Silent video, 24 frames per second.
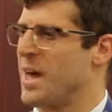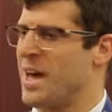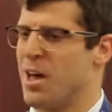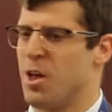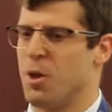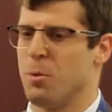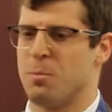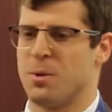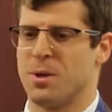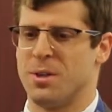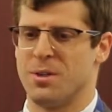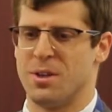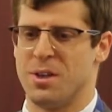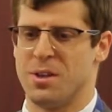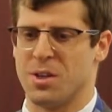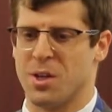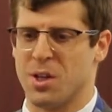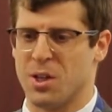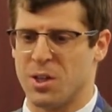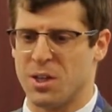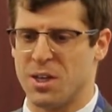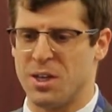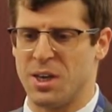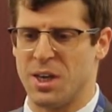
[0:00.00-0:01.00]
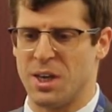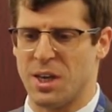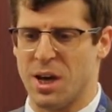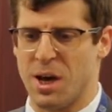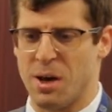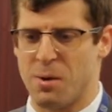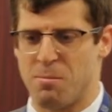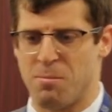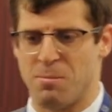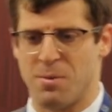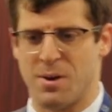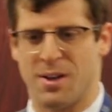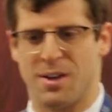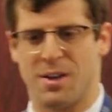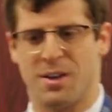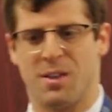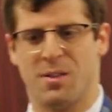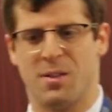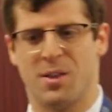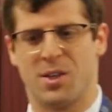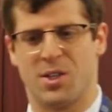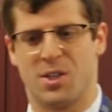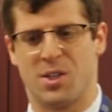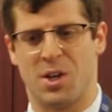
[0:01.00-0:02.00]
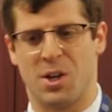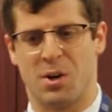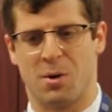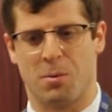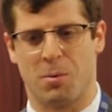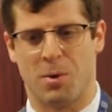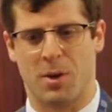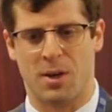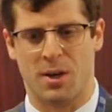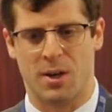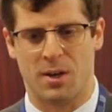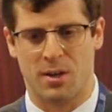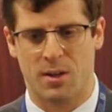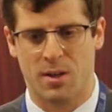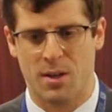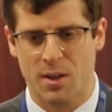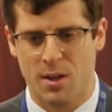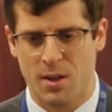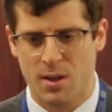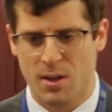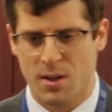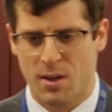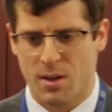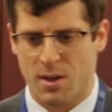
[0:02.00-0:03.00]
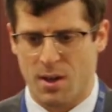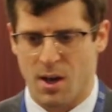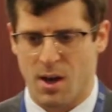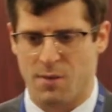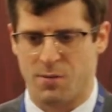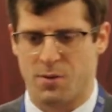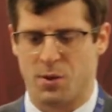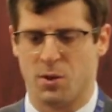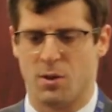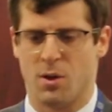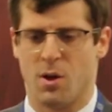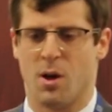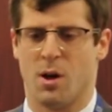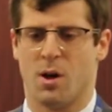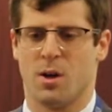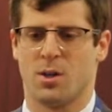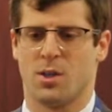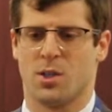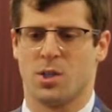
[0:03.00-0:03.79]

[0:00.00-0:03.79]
help in cleaning up this area of the law.